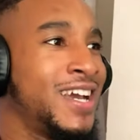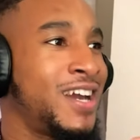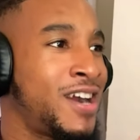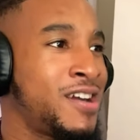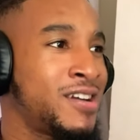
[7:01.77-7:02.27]

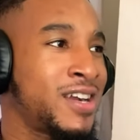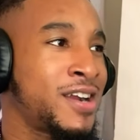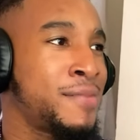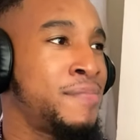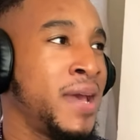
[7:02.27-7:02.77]
Her,
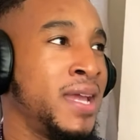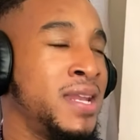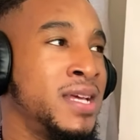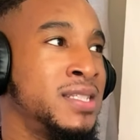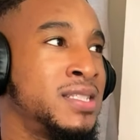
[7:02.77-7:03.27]
her pen
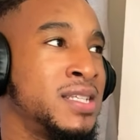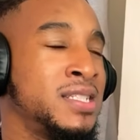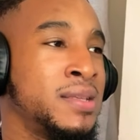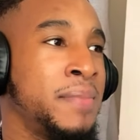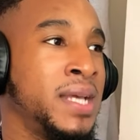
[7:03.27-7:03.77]
is,
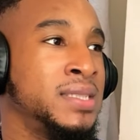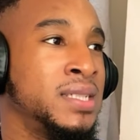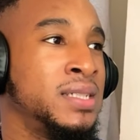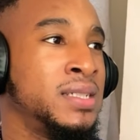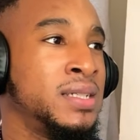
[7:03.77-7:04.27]
is
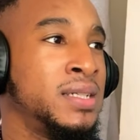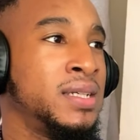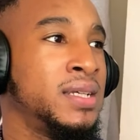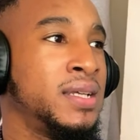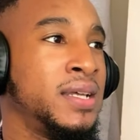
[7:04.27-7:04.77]
amazing.
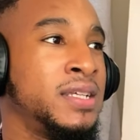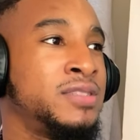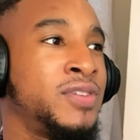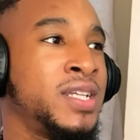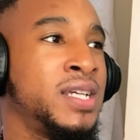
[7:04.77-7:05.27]
It
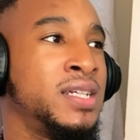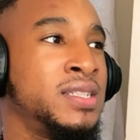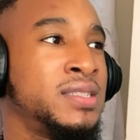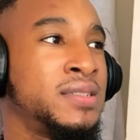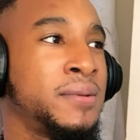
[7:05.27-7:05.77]
really is.